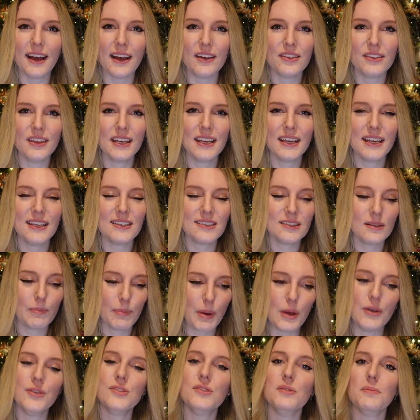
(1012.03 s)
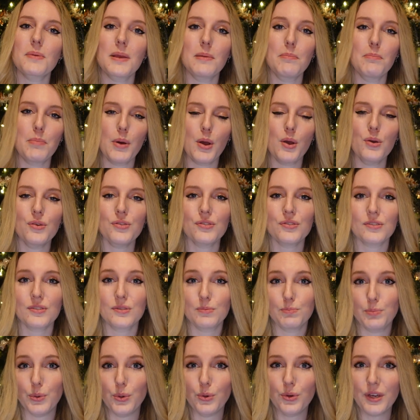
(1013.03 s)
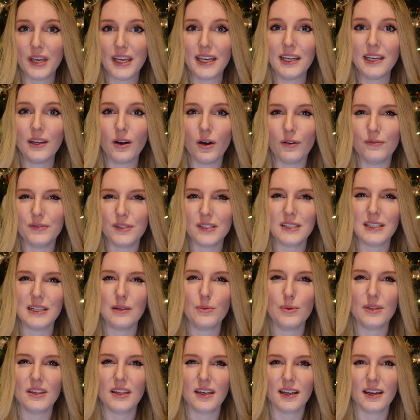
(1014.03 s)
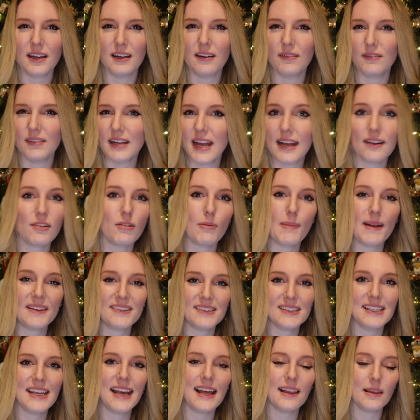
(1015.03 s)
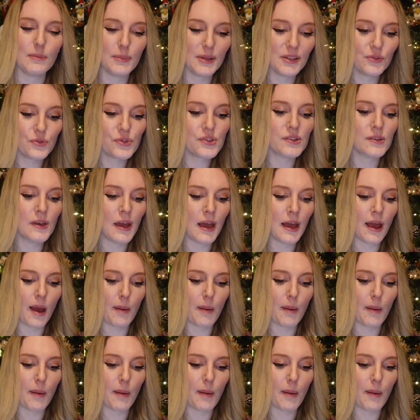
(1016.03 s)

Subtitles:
I think it's supposed to be both spooky, obviously with the kind of necromancy elements,